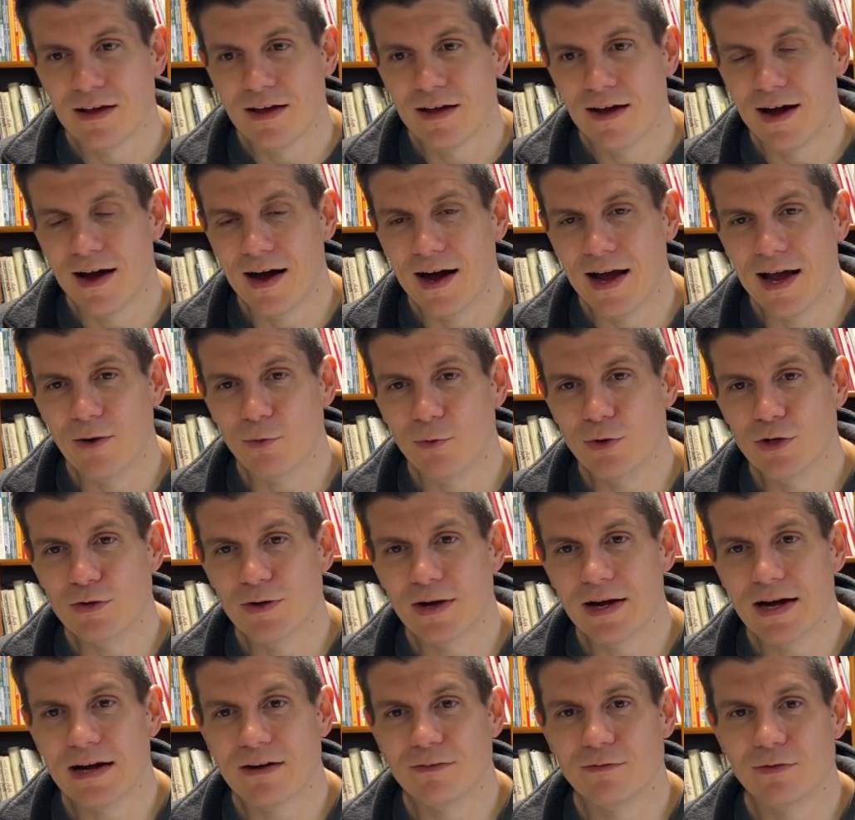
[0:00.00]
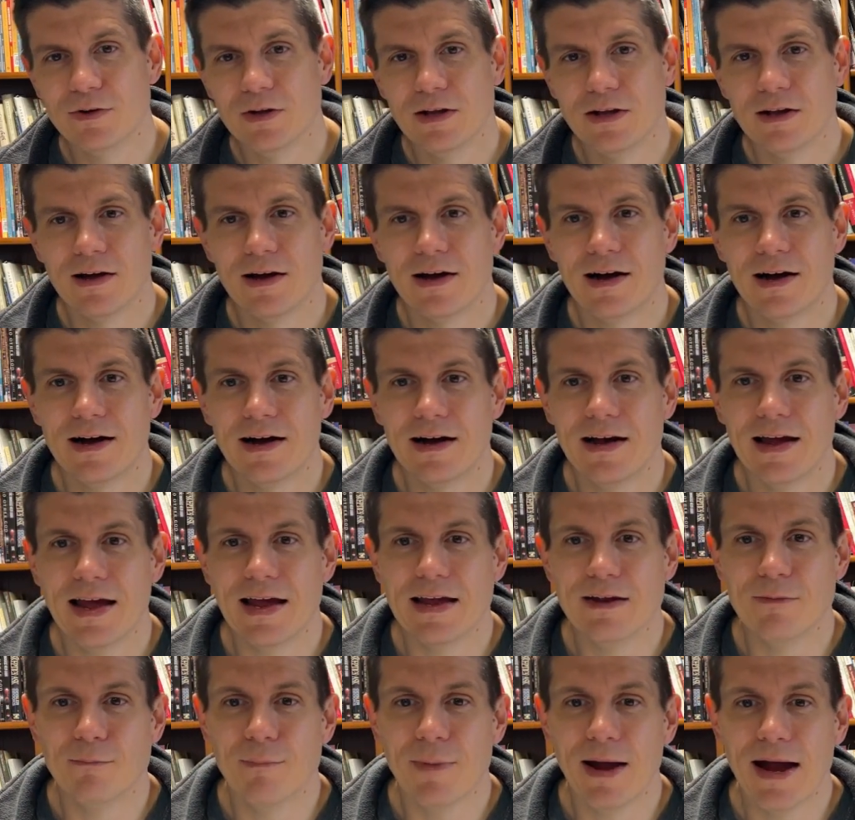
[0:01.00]
And when you have
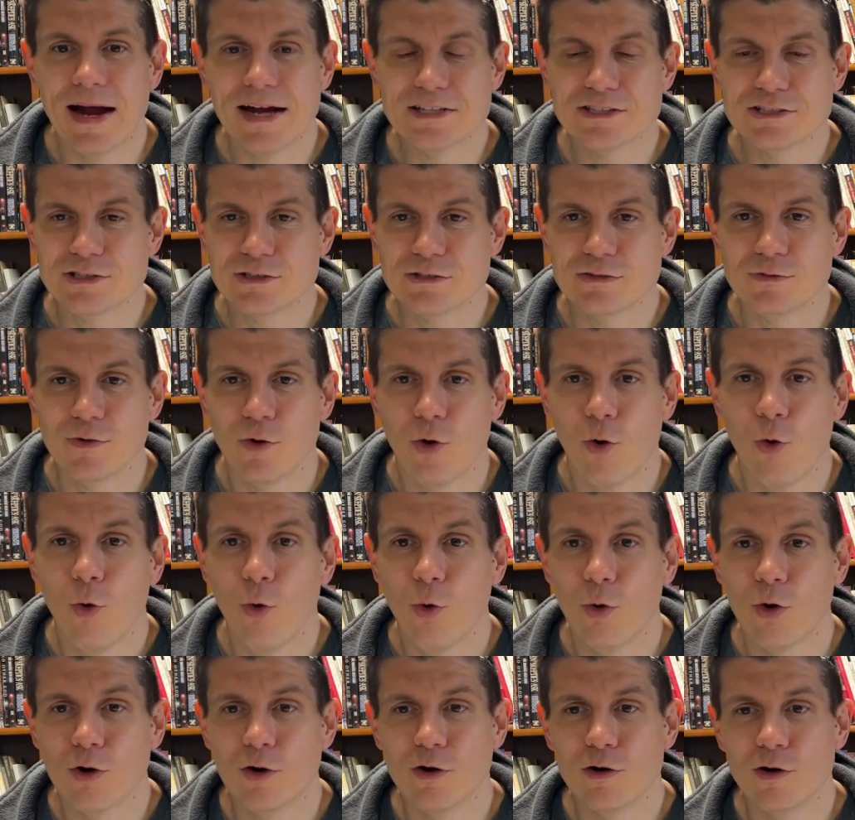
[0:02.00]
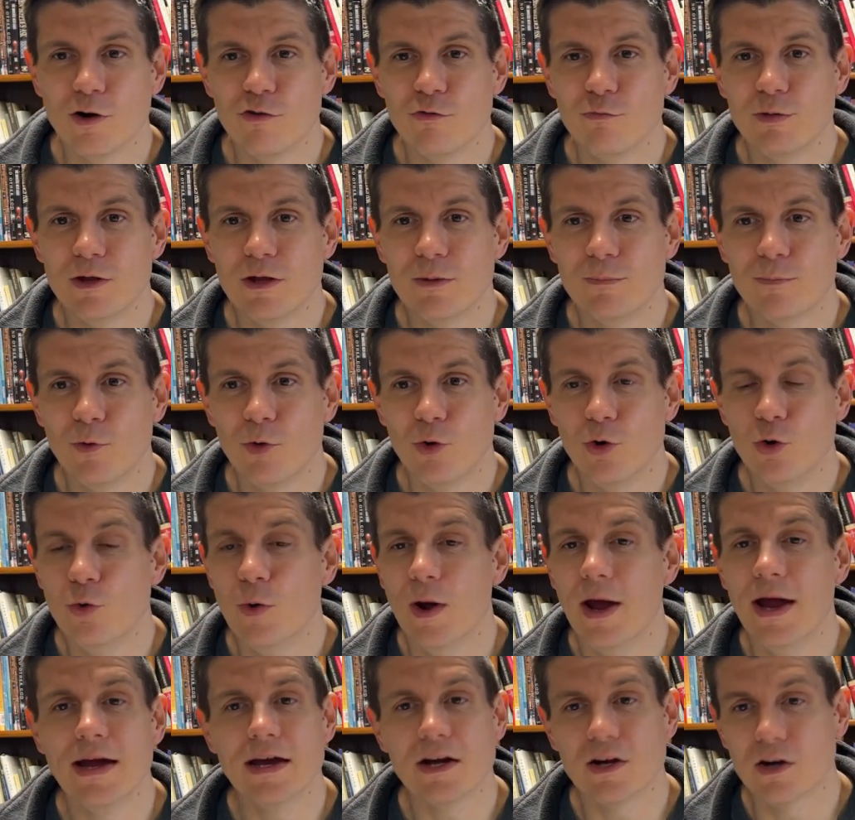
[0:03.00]
a massive horde of people who
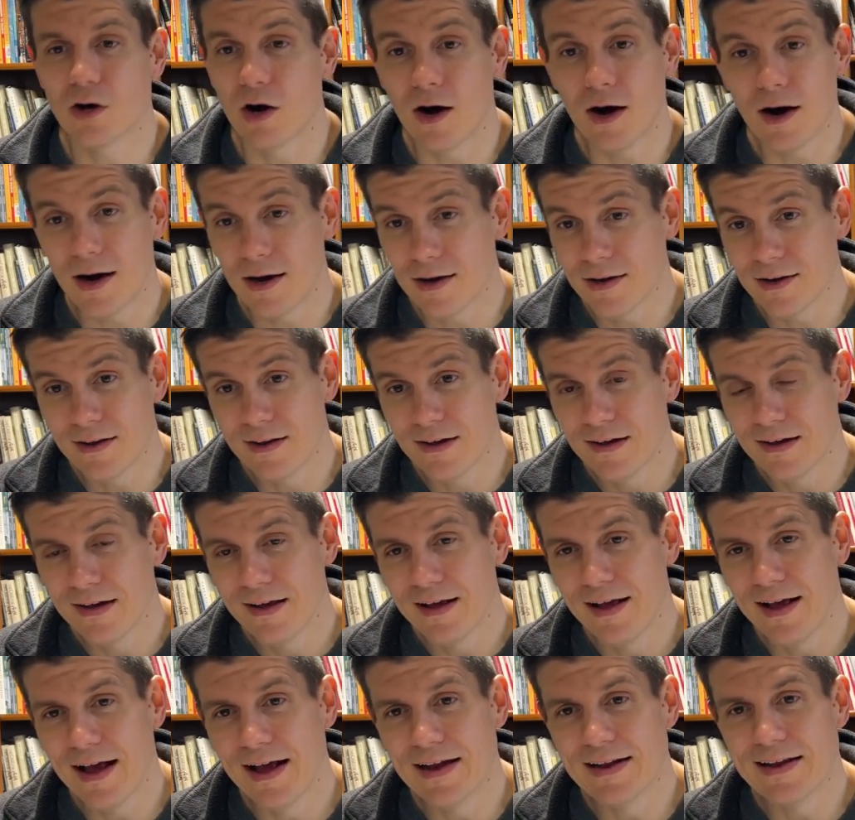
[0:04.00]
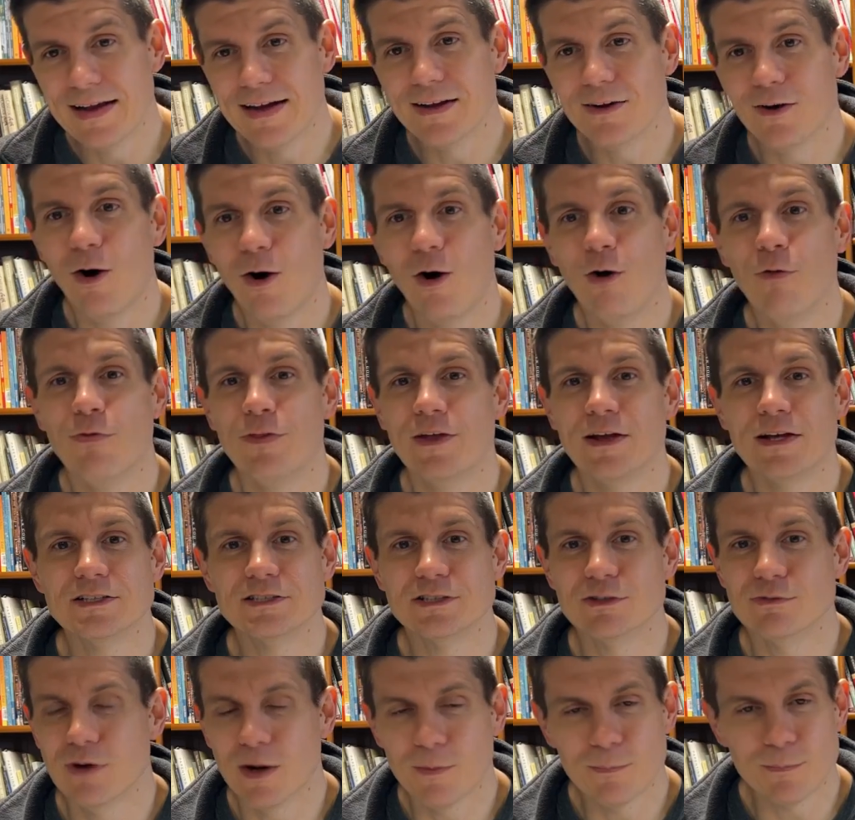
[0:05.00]
hate God and hate all things
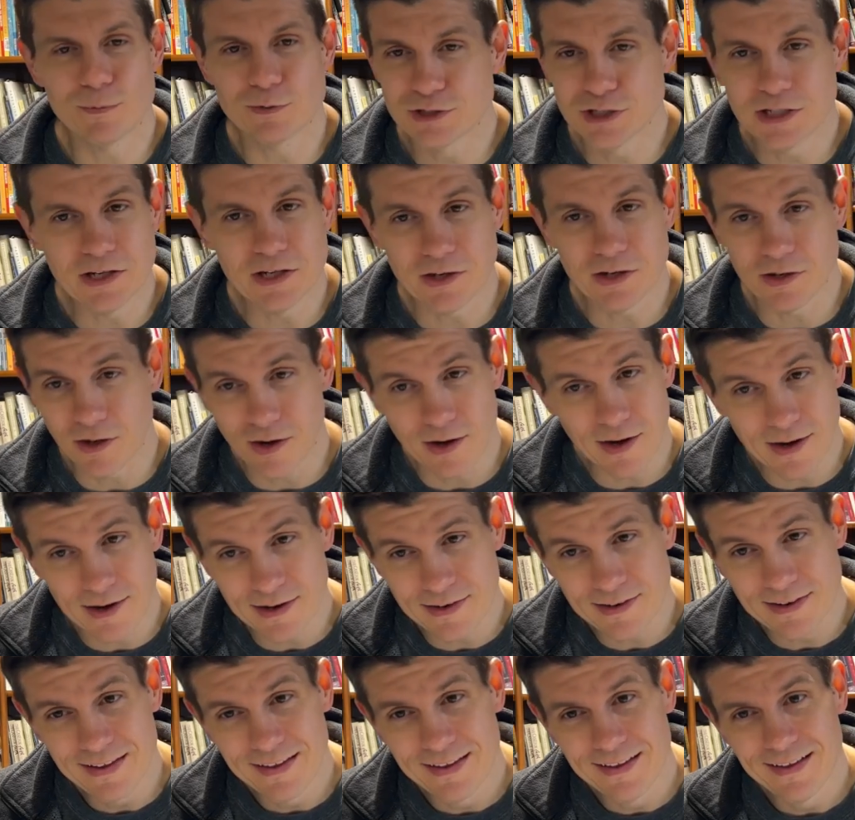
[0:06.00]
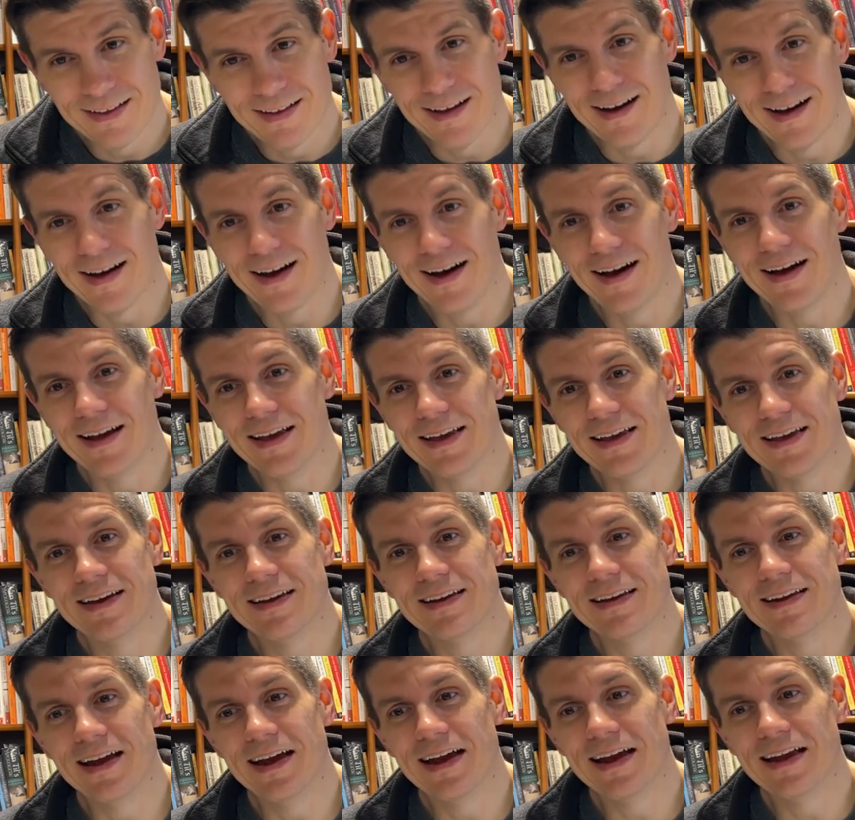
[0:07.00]
that represent God,
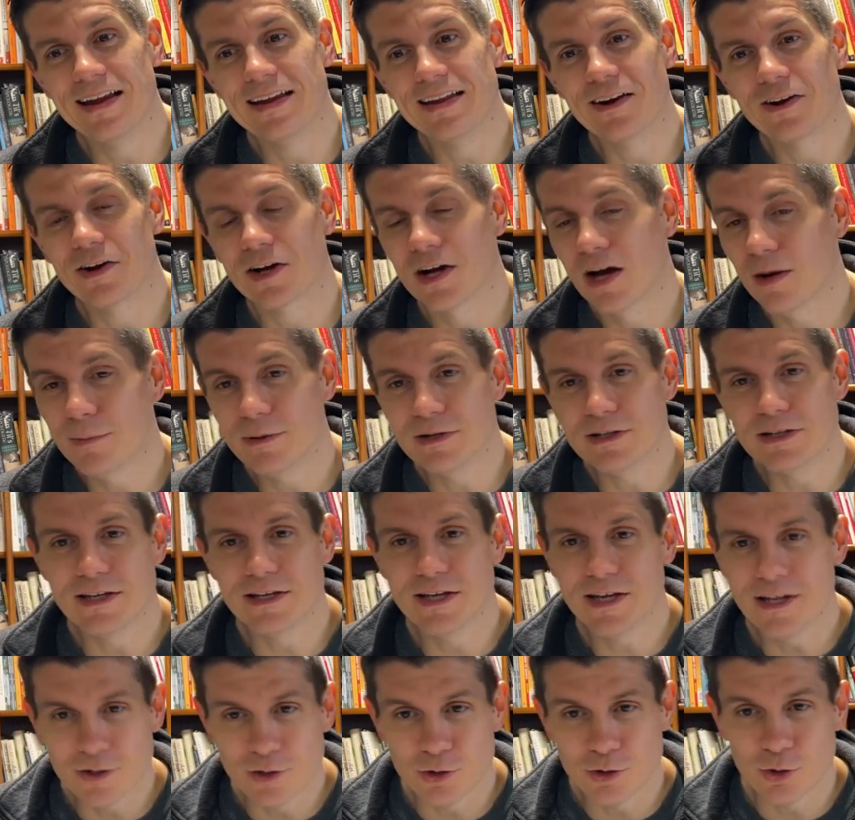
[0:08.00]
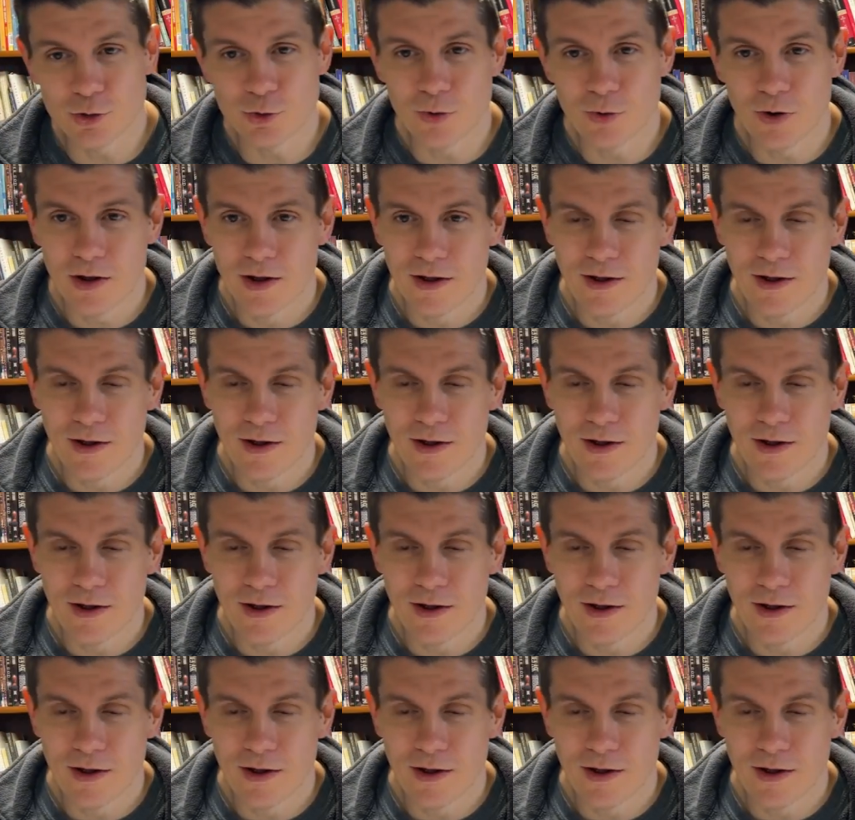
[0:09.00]
and they're coming to get you,